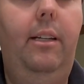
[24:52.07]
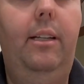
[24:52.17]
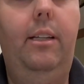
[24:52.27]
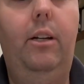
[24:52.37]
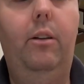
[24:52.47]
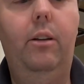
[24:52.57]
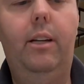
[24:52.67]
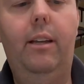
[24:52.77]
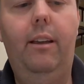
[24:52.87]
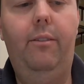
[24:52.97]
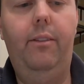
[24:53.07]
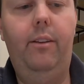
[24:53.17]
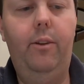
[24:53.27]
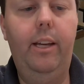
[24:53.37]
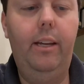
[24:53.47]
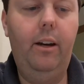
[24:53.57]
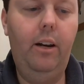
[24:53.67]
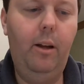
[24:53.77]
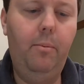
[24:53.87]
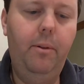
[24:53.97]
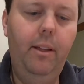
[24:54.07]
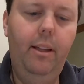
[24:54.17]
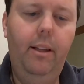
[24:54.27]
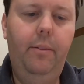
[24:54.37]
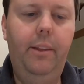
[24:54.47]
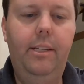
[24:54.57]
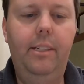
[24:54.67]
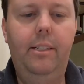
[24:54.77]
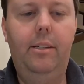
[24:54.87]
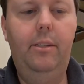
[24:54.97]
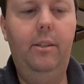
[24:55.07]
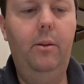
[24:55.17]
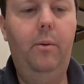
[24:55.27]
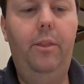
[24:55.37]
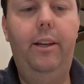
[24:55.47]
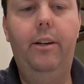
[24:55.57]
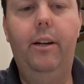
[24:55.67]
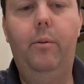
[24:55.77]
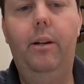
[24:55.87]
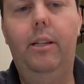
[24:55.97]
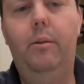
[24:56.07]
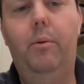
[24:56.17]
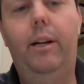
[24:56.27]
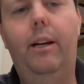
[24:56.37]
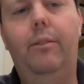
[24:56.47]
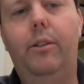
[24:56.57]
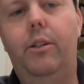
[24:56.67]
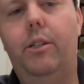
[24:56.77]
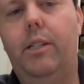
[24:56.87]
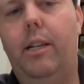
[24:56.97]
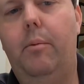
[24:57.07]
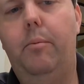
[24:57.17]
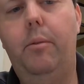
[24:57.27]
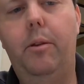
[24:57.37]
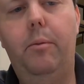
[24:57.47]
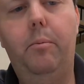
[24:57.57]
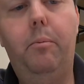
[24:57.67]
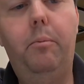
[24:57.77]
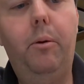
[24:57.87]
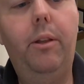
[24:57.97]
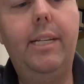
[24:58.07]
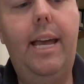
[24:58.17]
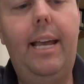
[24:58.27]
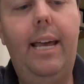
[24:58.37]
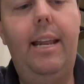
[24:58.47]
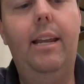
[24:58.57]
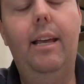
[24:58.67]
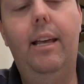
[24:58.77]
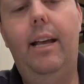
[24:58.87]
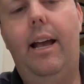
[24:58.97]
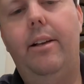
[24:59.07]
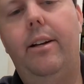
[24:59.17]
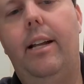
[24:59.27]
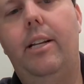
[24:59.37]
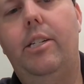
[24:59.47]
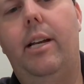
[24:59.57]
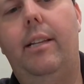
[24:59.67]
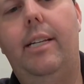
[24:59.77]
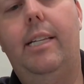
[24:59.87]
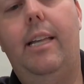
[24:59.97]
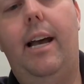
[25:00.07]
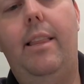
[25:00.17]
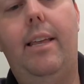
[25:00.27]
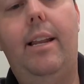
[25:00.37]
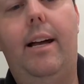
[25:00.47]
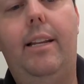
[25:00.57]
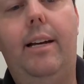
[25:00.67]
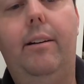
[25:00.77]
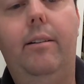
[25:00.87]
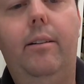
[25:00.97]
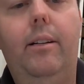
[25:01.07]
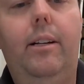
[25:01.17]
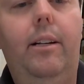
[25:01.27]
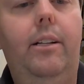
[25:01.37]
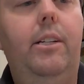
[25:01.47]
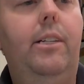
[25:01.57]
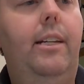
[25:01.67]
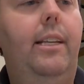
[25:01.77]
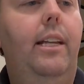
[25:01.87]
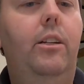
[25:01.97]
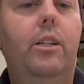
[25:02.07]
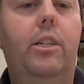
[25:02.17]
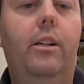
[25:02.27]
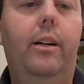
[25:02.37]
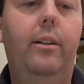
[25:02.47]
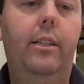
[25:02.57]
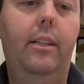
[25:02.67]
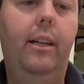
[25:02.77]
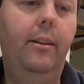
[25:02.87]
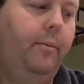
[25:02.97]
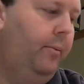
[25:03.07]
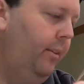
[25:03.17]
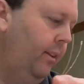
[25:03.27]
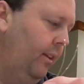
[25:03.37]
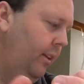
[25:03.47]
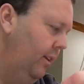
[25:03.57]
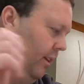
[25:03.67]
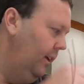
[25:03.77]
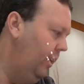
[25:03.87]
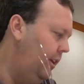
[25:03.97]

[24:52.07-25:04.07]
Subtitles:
look, if you get caught up, this is the one thing you're going to want it to break off. So you're just going to pull the tag end and you're going to gently slide the knot down, just like that. And you just saw how I did that. And